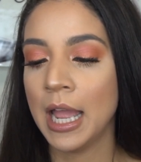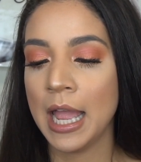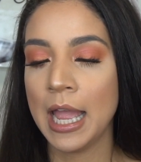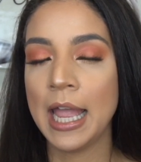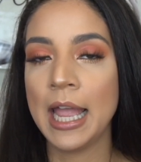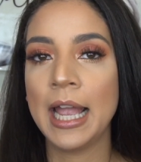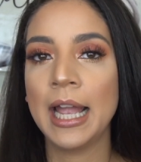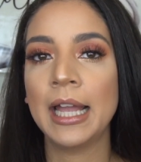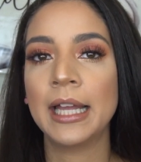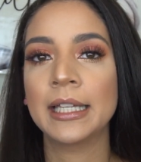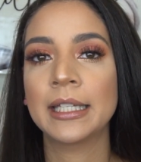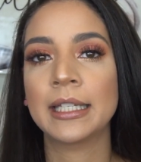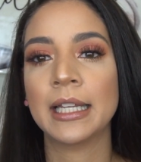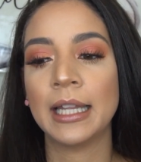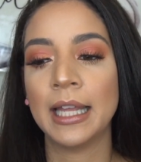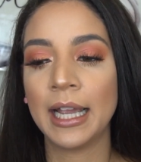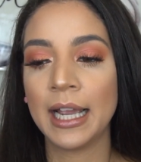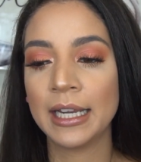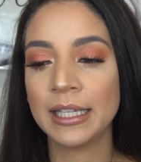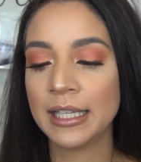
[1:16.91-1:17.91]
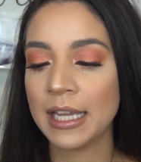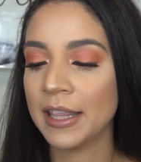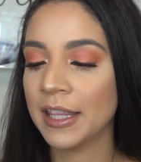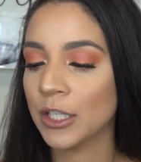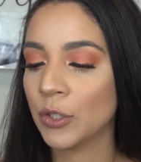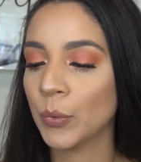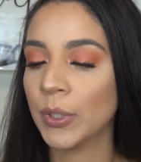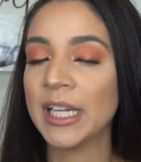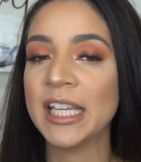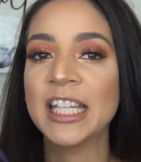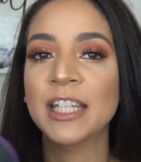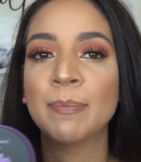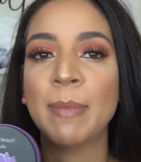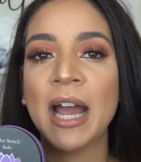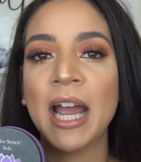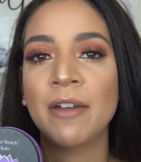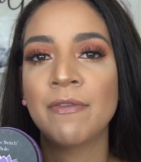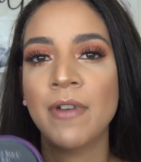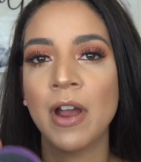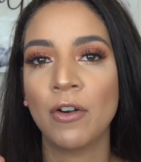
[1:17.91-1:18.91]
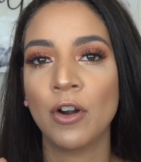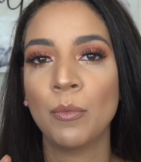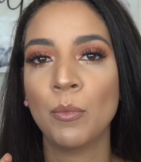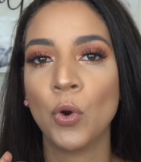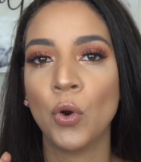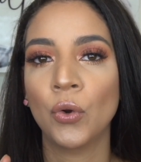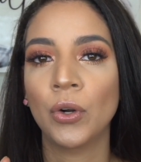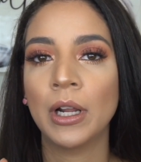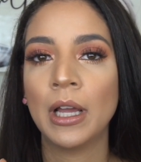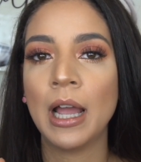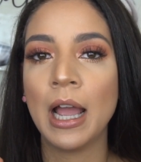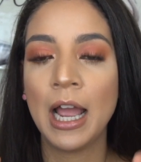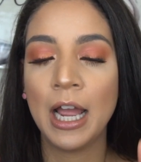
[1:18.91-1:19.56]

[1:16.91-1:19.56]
and like I said, this one is by Vera Mona.